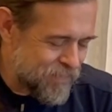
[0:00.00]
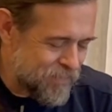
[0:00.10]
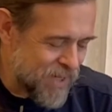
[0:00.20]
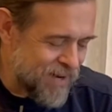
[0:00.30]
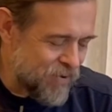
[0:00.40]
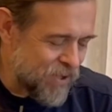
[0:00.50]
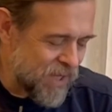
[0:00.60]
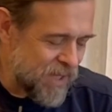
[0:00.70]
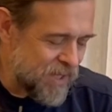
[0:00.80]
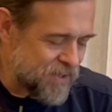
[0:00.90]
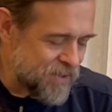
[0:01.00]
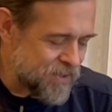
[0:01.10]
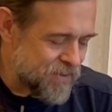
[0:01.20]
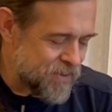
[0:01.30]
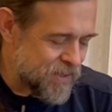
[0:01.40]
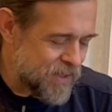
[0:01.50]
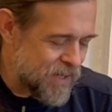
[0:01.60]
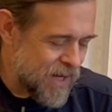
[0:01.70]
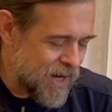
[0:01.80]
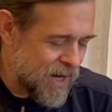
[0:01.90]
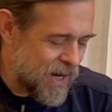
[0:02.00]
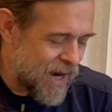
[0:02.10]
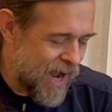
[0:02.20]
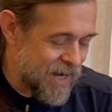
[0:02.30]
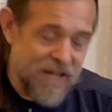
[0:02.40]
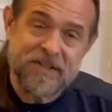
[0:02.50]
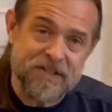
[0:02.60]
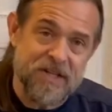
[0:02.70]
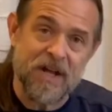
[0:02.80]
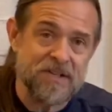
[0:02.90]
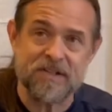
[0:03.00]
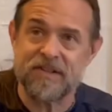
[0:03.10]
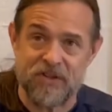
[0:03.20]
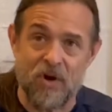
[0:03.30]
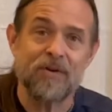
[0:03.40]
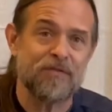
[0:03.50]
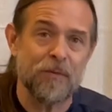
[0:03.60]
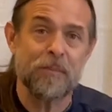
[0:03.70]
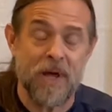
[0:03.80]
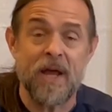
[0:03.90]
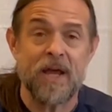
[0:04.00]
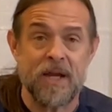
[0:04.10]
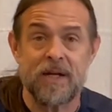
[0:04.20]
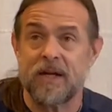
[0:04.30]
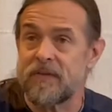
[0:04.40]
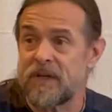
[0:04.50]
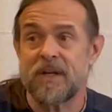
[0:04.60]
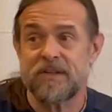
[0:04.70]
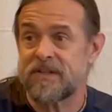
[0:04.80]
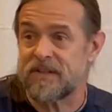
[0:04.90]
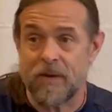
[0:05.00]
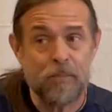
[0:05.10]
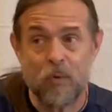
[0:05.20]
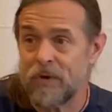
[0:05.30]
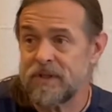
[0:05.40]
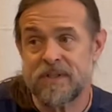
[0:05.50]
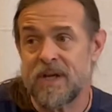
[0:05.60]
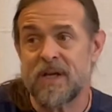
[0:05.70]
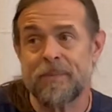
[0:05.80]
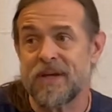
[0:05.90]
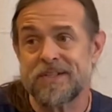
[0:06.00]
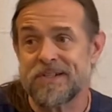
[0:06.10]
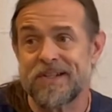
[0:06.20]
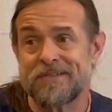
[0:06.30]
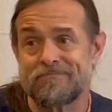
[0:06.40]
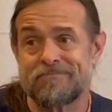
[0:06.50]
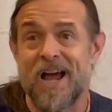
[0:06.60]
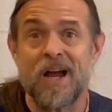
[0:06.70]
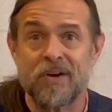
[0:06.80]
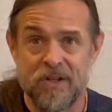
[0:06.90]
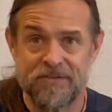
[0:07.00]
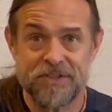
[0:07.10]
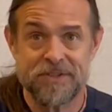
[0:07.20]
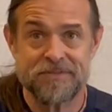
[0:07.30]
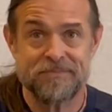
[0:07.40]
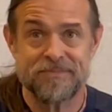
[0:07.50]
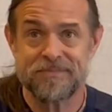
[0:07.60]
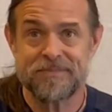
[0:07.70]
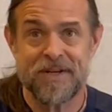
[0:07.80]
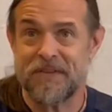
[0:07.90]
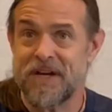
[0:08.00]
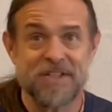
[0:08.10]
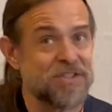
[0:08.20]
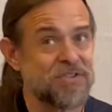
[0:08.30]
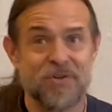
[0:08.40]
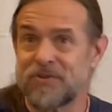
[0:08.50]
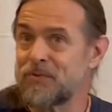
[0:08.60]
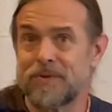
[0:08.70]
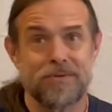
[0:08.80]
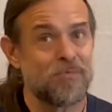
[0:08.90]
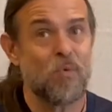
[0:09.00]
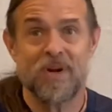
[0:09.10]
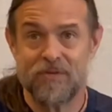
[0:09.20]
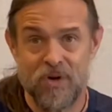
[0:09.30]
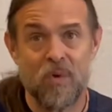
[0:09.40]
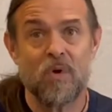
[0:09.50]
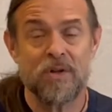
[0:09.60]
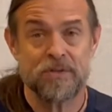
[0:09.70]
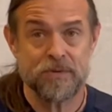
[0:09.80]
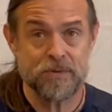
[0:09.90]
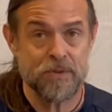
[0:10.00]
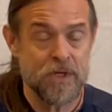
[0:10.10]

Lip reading: But nevertheless, I guess it does start from pain, and then at some point in time, I just get tired of it. and then I just start doing whatever I want to.